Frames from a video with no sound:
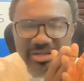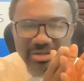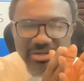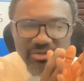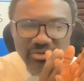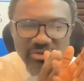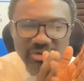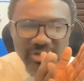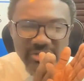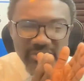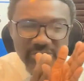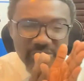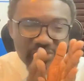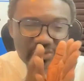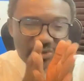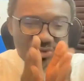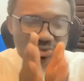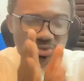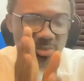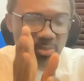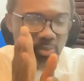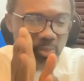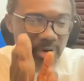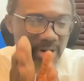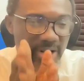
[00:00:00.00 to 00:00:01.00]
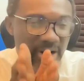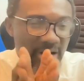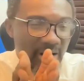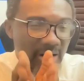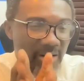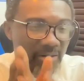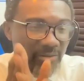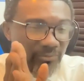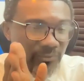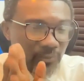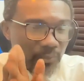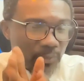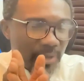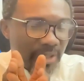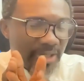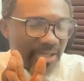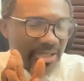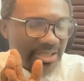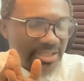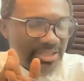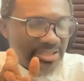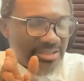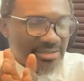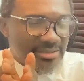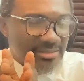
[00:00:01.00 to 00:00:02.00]
You're somewhere halfway
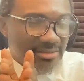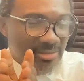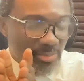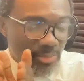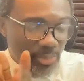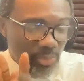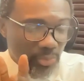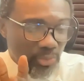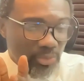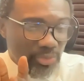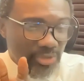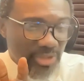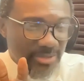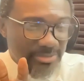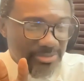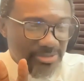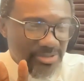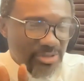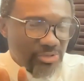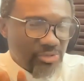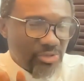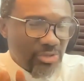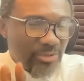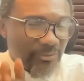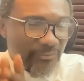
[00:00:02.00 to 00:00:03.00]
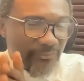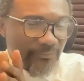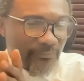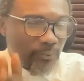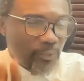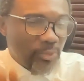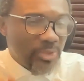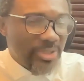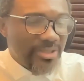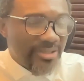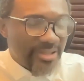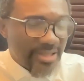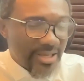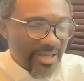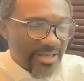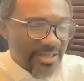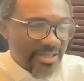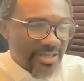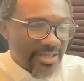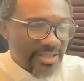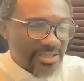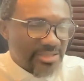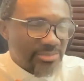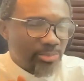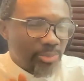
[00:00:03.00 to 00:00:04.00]
into the prototype stage. You're not fully there
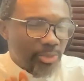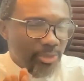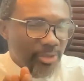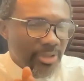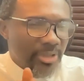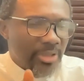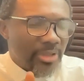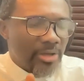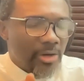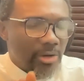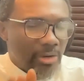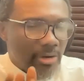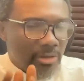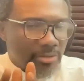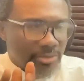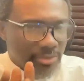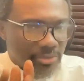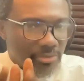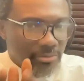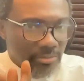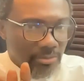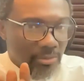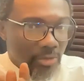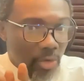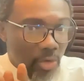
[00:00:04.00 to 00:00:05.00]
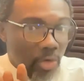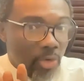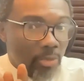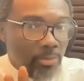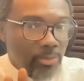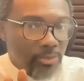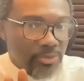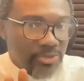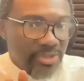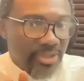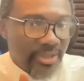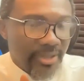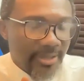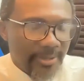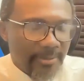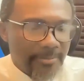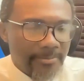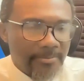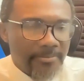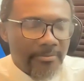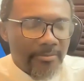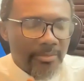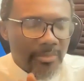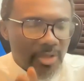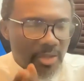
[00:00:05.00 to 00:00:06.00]
yet, but you're almost there.
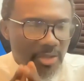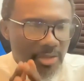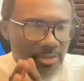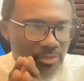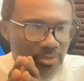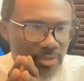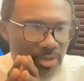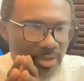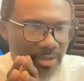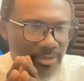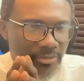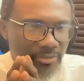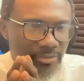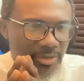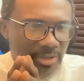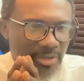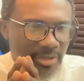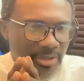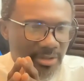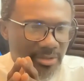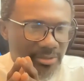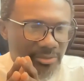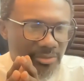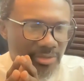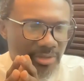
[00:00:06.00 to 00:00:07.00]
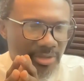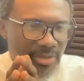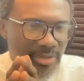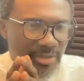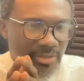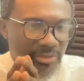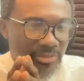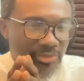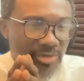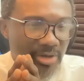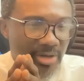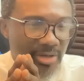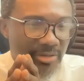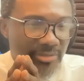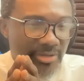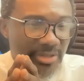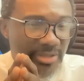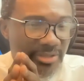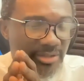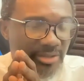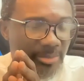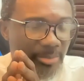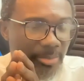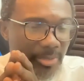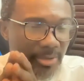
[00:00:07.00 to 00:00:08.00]
You're
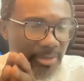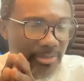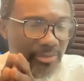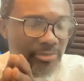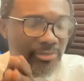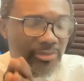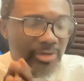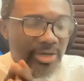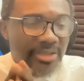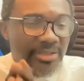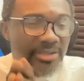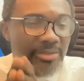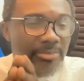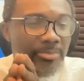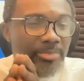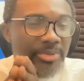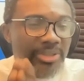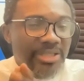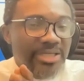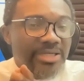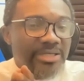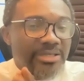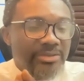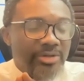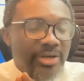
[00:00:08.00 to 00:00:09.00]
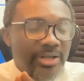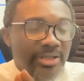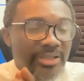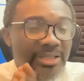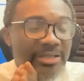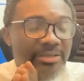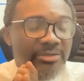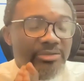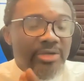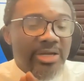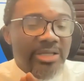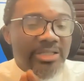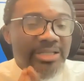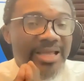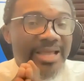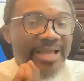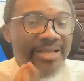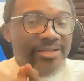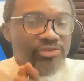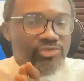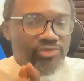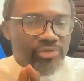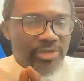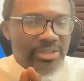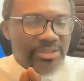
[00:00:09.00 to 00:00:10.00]
in the beginning. You're at the
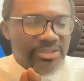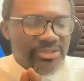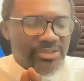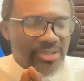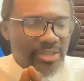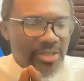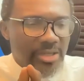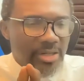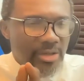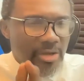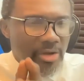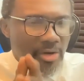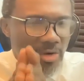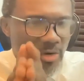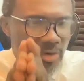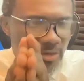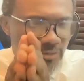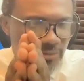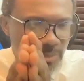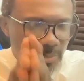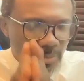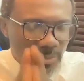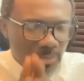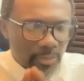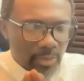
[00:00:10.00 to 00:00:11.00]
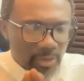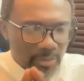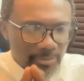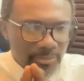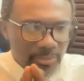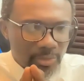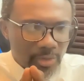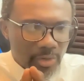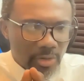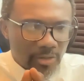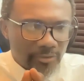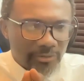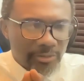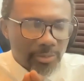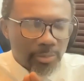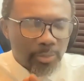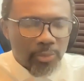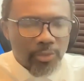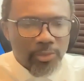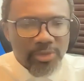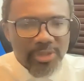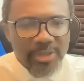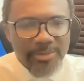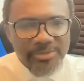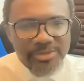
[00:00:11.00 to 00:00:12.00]
entrance of the
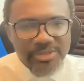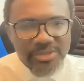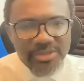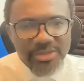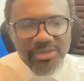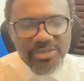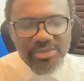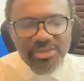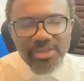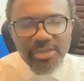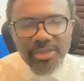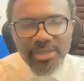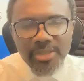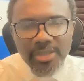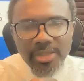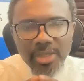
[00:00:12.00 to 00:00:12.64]
prototype stage.